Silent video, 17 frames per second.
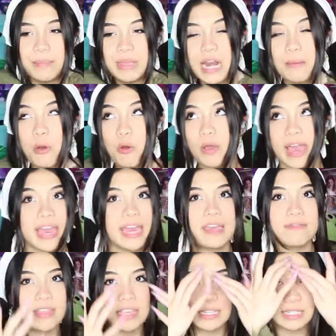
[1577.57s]
I mean, I'm
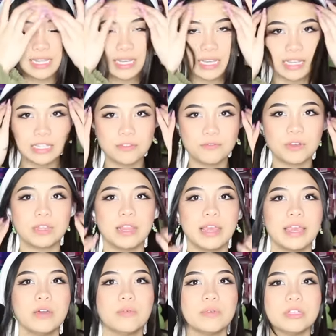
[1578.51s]
okay if they sing in
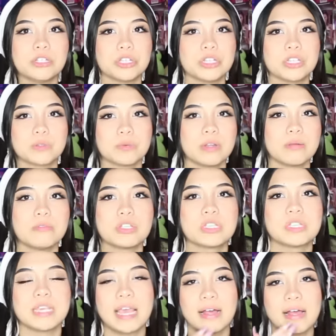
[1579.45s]
different languages, but I'm
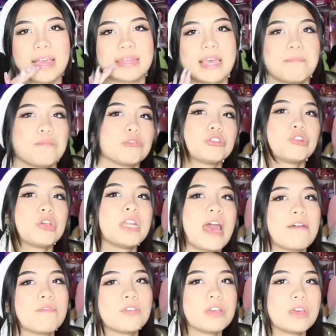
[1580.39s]
just saying, like, they
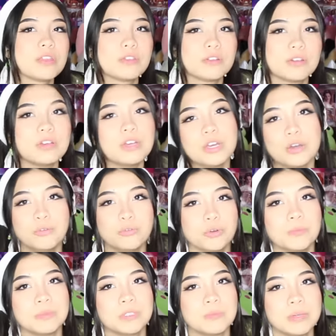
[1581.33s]
portrayed every other
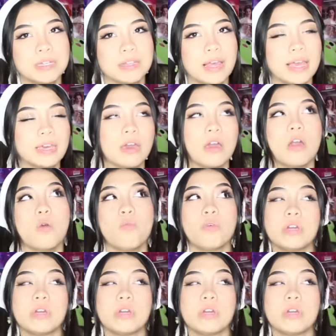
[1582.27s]
group to be like,